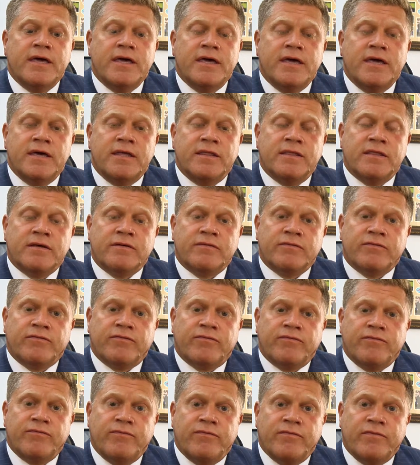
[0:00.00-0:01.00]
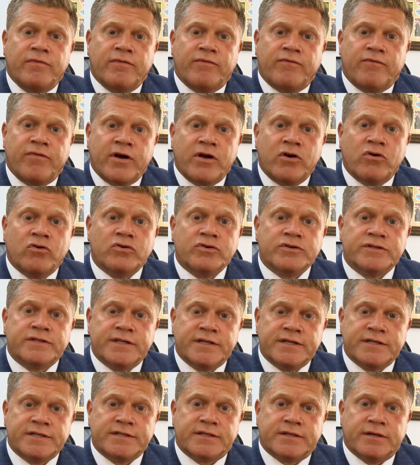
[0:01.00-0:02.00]
In the federal
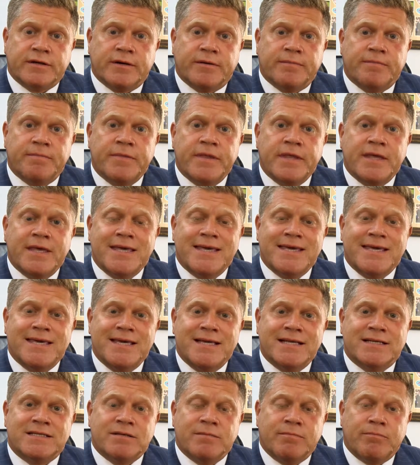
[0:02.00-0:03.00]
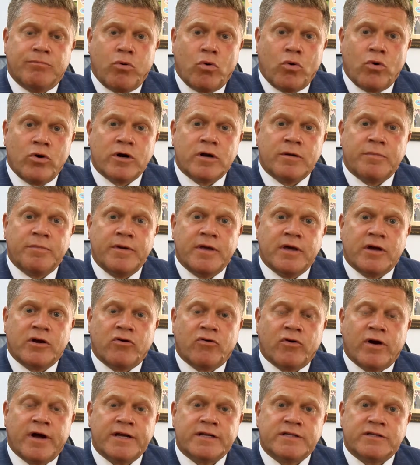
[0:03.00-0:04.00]
system, it's important to be
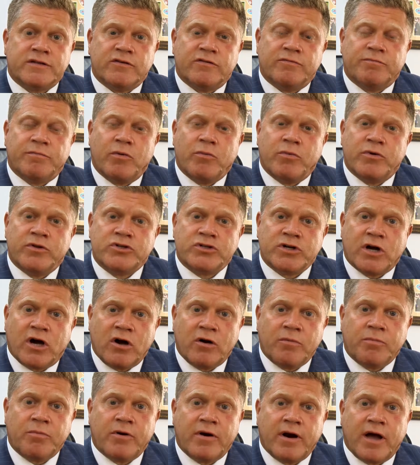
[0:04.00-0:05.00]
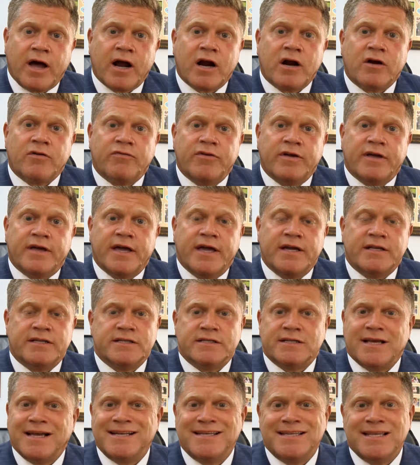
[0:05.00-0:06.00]
aggressive, but with child pornography
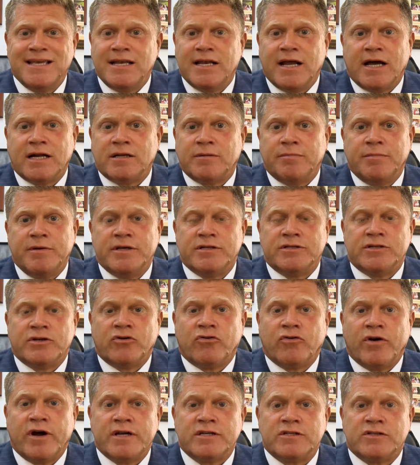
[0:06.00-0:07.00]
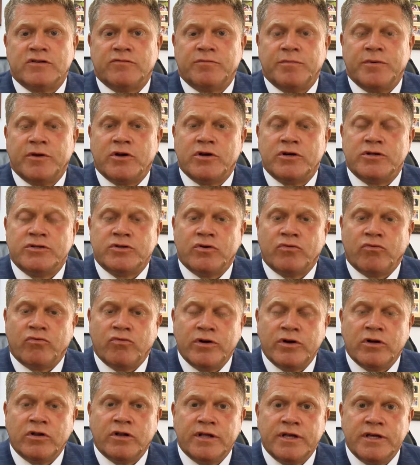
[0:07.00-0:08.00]
cases, I tend not to be as aggressive because the
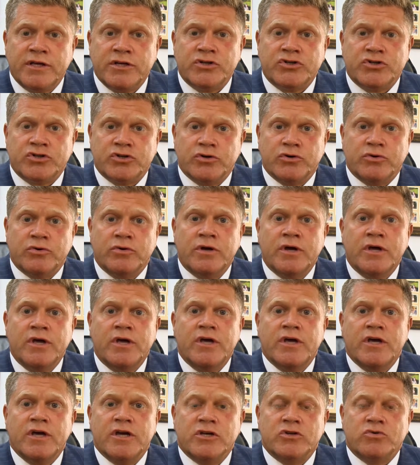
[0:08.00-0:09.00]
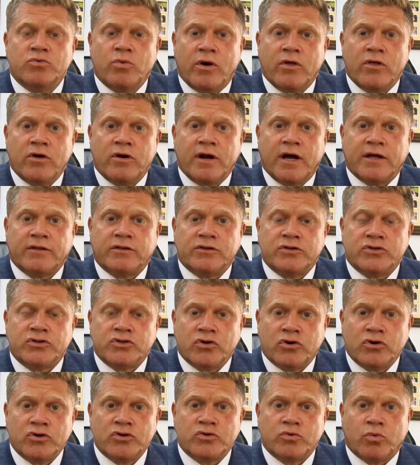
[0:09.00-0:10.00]
real issue is whether or not the
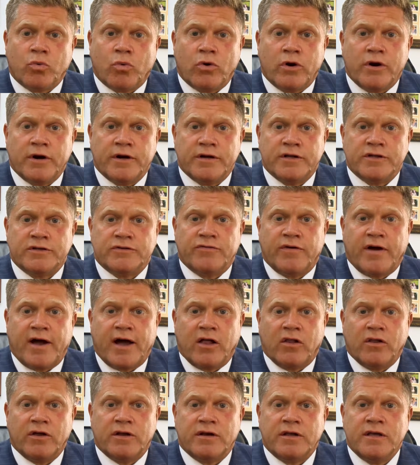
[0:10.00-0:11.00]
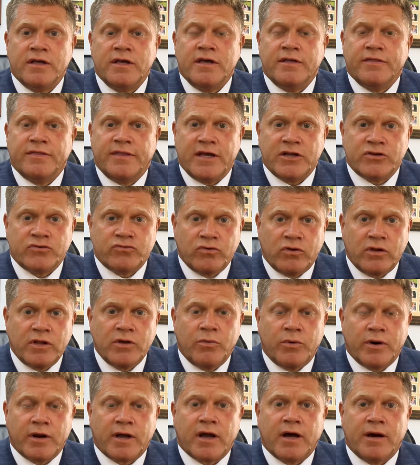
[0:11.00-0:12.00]
search warrant is valid. That's really
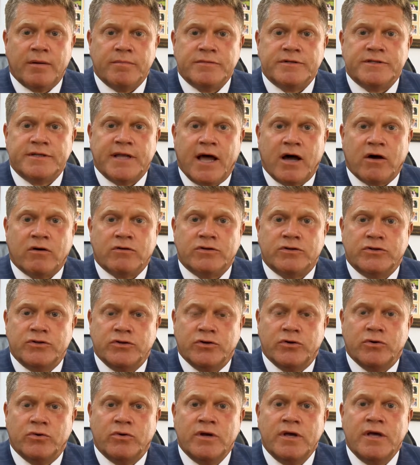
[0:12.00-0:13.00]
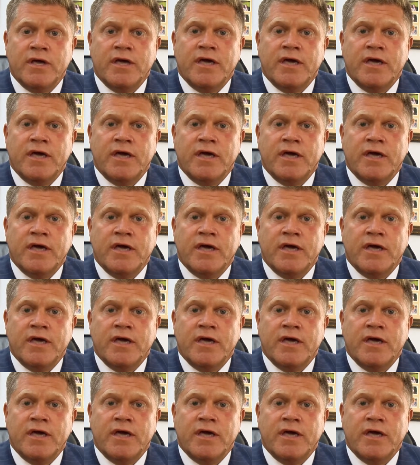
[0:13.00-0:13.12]
what it comes down to.